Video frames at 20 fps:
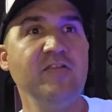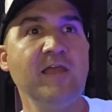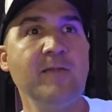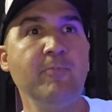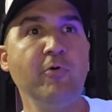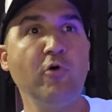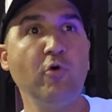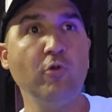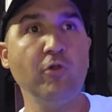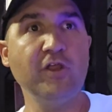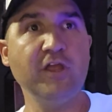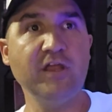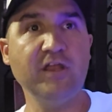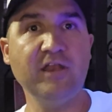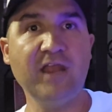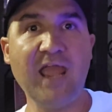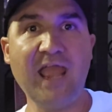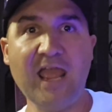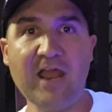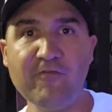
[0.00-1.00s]
They pulled
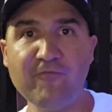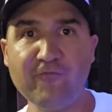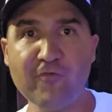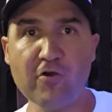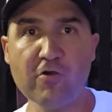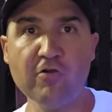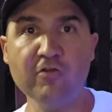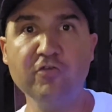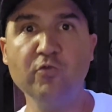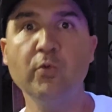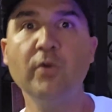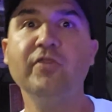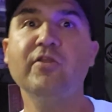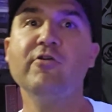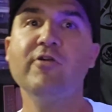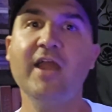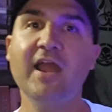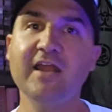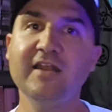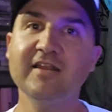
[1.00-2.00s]
in head first
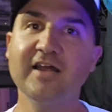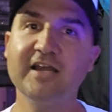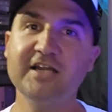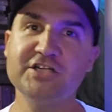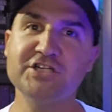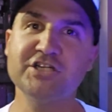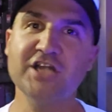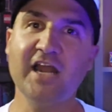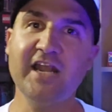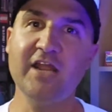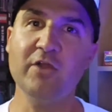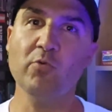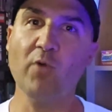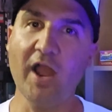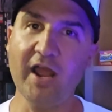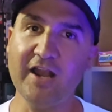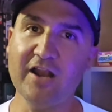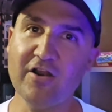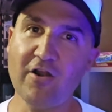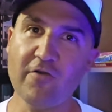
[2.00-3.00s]
with their headlights shining
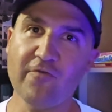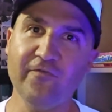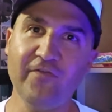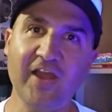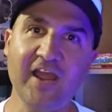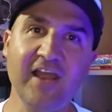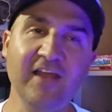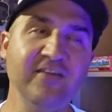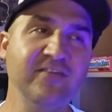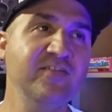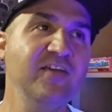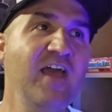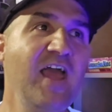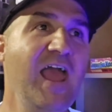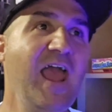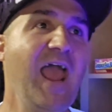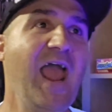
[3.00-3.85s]
right in our face.